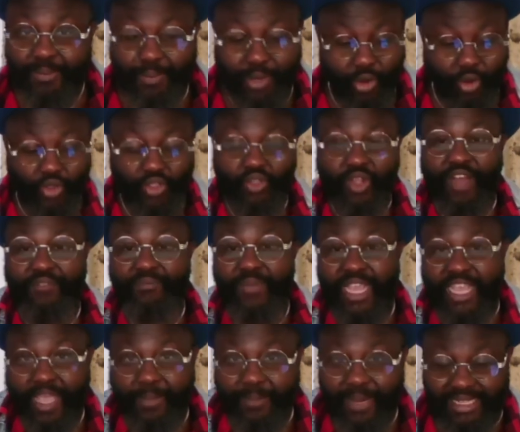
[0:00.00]
because you have
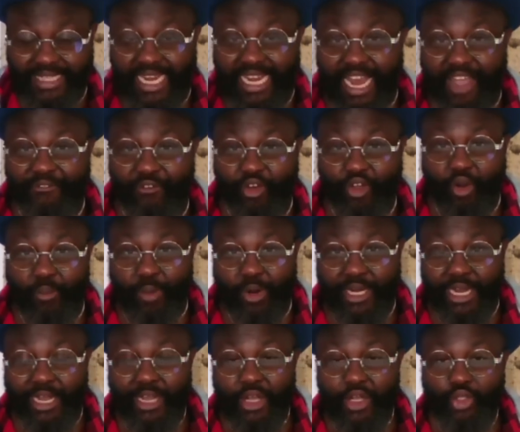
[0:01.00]
made a better life for your
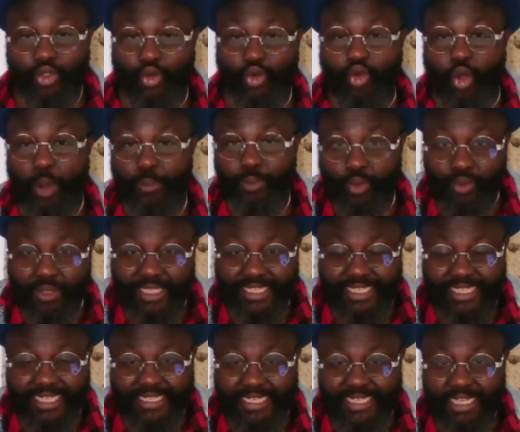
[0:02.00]
mother to come to the
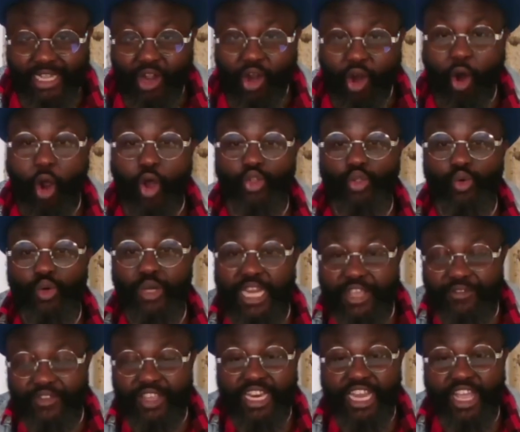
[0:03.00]
city or to
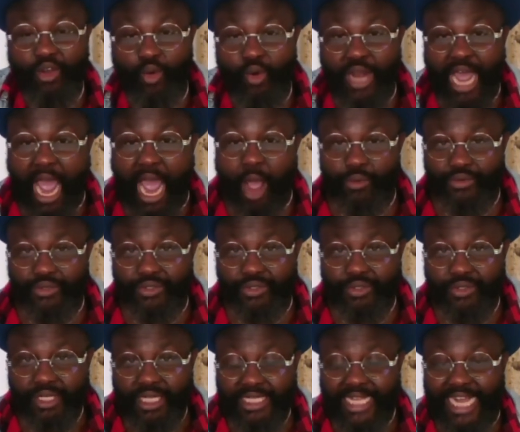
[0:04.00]
live in a good
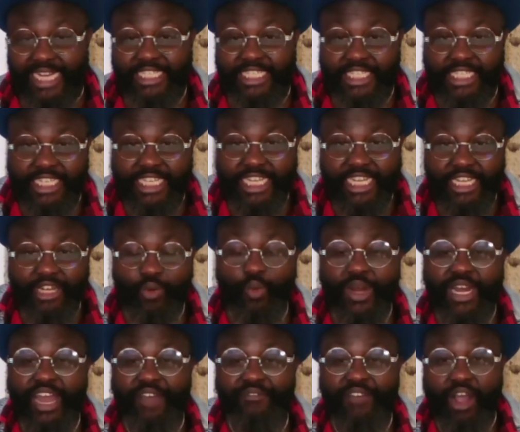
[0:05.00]
house that she
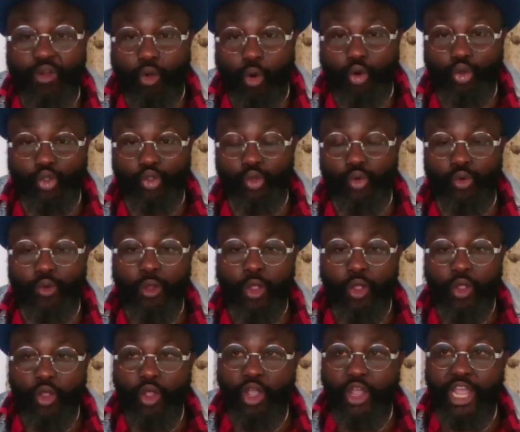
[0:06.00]
will never go to
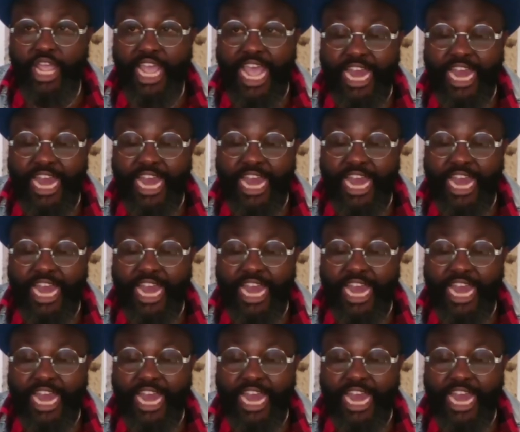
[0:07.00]
uh,